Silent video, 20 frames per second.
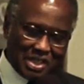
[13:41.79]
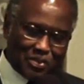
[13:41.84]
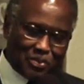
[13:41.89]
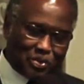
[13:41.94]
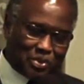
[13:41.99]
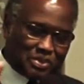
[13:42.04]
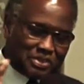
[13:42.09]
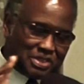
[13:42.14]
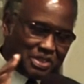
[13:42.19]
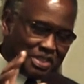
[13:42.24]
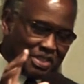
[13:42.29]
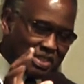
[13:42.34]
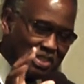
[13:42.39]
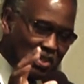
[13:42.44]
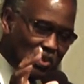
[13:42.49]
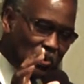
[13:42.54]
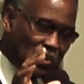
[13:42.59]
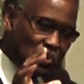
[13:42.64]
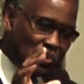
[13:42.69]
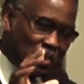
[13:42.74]
I want you to
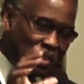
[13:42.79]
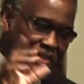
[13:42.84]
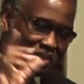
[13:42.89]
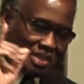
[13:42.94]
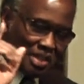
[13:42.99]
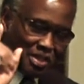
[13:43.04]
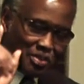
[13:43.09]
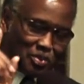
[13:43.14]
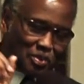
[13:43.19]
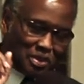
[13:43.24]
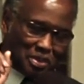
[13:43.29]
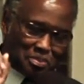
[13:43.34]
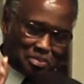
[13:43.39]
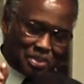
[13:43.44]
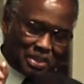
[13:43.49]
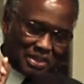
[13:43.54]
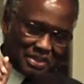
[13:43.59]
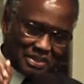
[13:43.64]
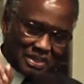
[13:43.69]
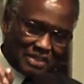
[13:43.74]
know that God want to
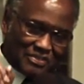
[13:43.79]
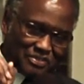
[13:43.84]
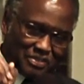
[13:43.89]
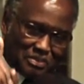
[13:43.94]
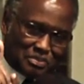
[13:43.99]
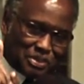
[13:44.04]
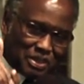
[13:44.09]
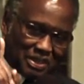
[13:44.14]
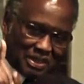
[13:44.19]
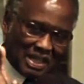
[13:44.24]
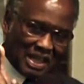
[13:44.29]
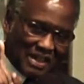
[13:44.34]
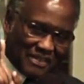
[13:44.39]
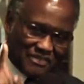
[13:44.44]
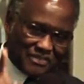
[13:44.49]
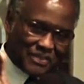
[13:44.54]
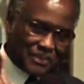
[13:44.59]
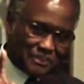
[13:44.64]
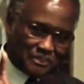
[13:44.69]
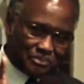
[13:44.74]
break that from your
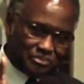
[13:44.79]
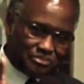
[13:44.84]
life.